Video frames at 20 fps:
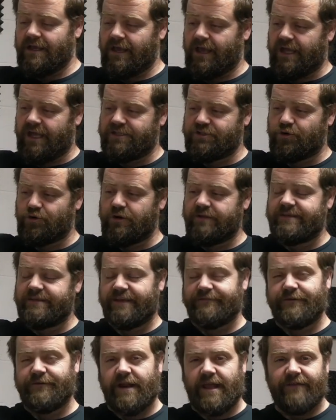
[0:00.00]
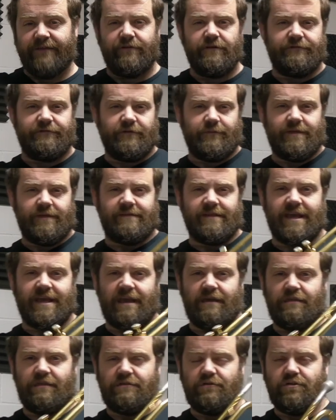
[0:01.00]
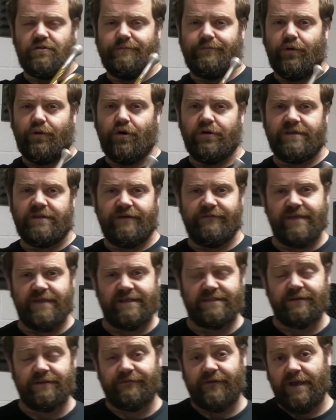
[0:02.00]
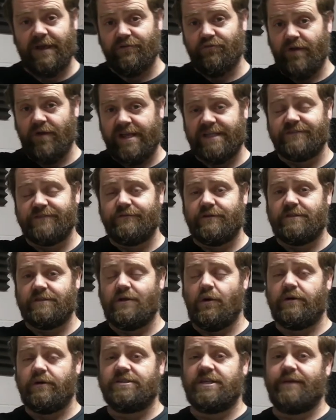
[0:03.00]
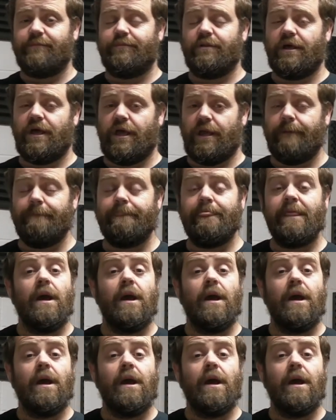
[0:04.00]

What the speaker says: it's going to take forever for me to get through the body of this if I rest for as long as I play.